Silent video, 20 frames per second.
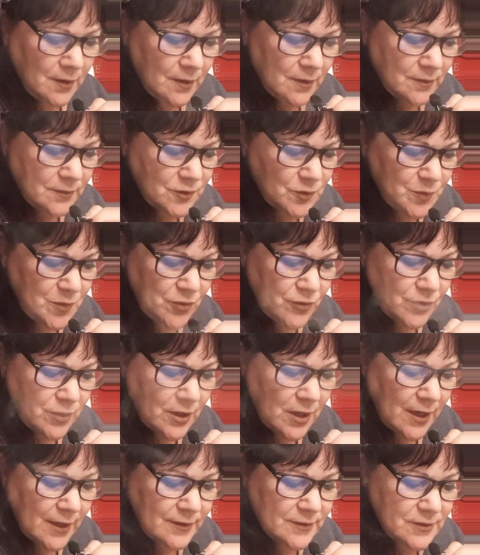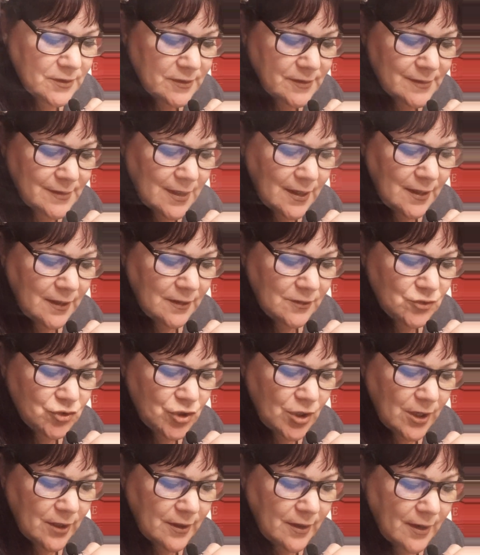Spirit guides are saying
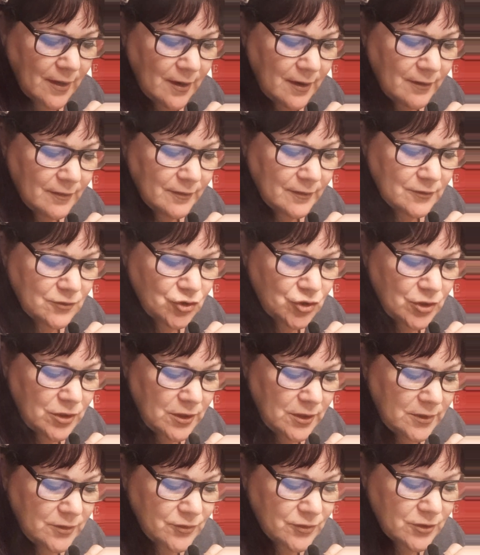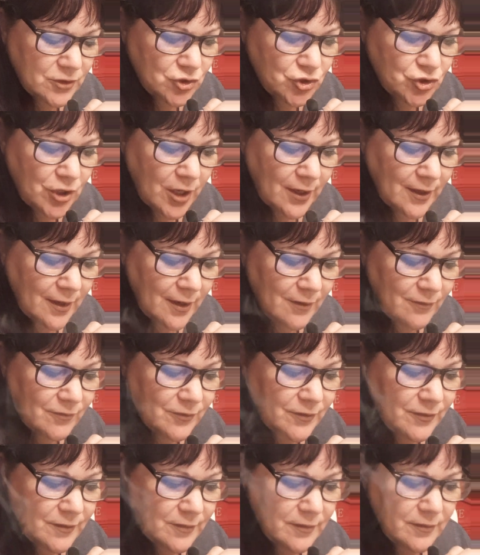she needs to check
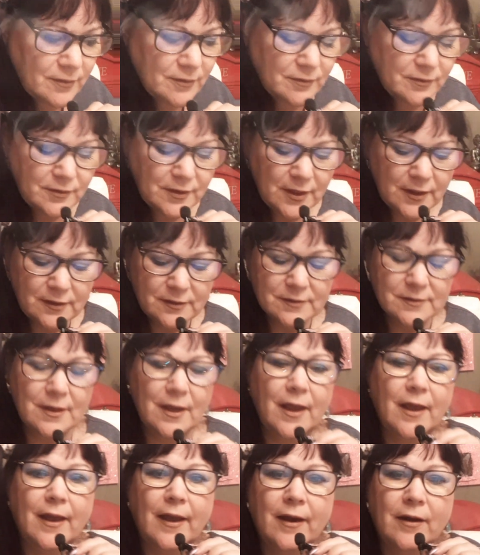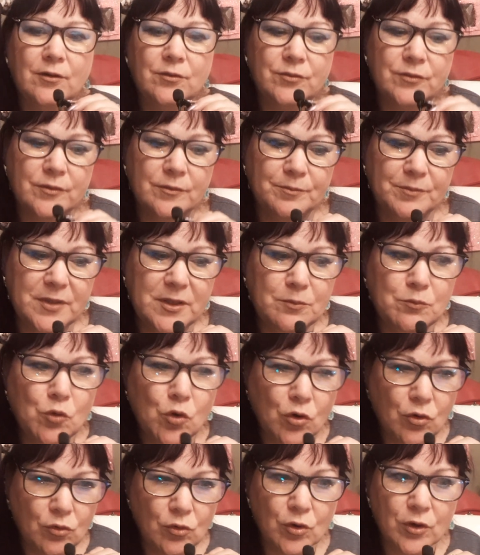things out, be
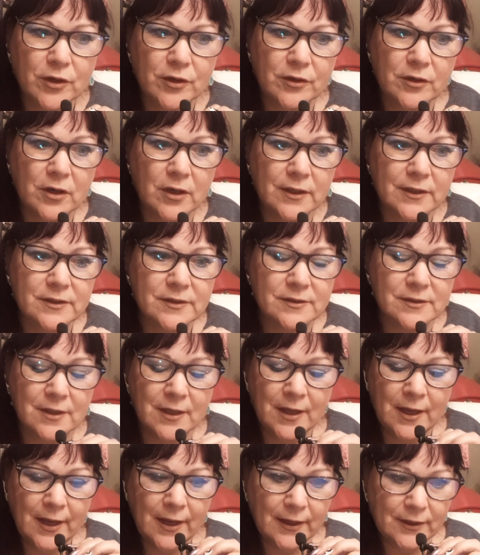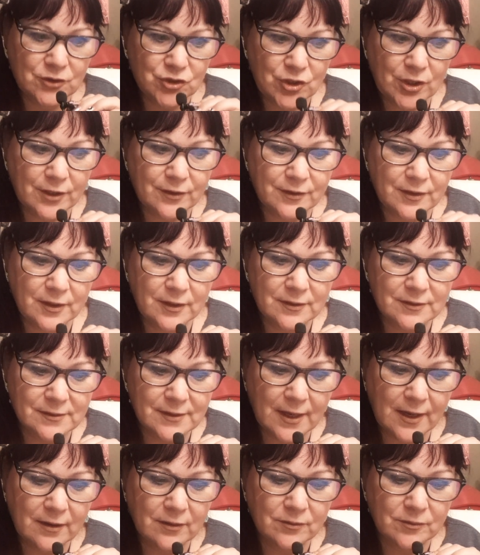more organized, check things
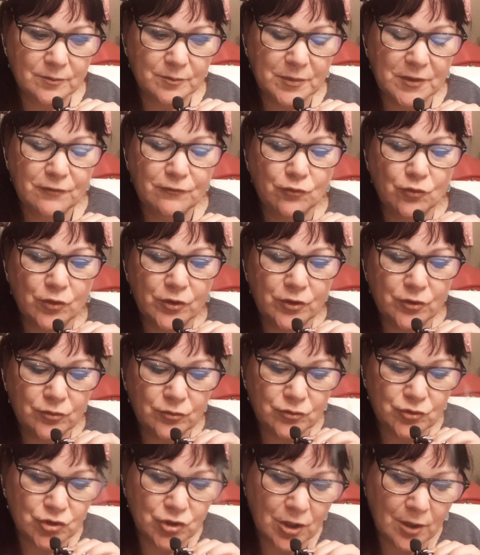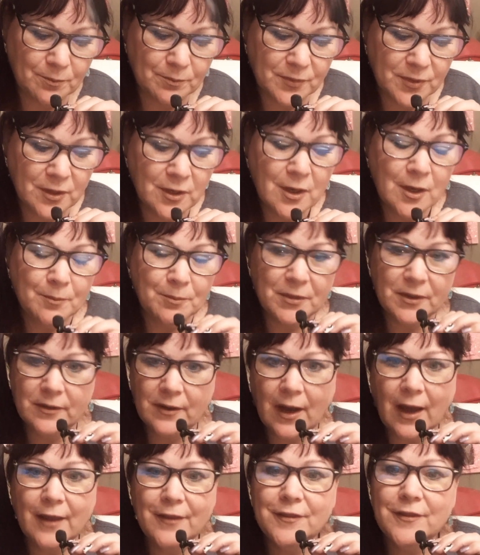out before you jump. But
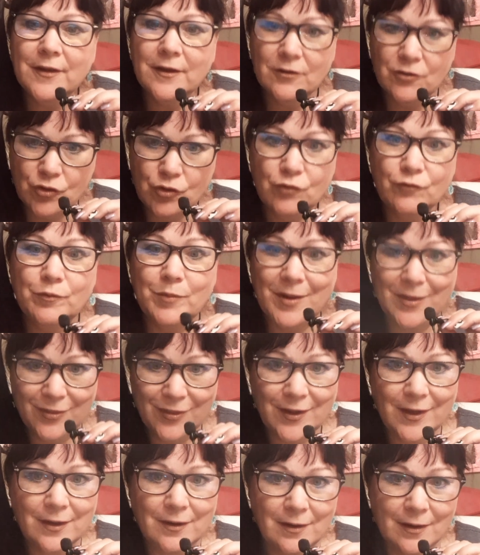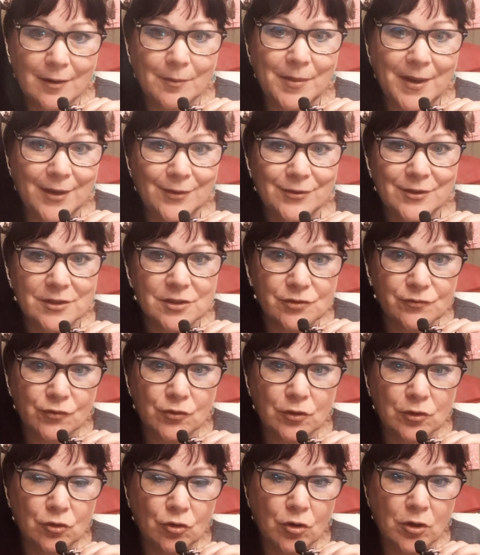I think you've been thinking about this for
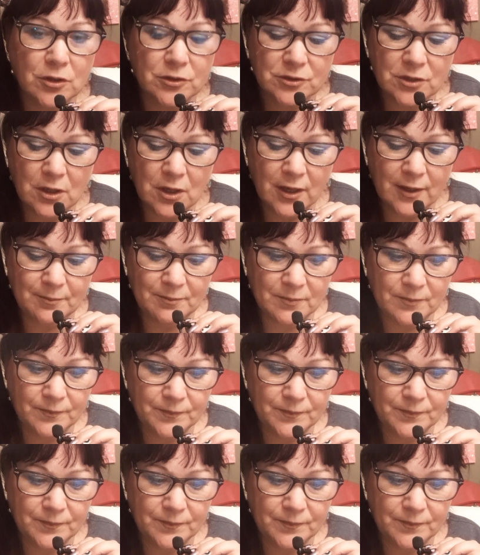a long time.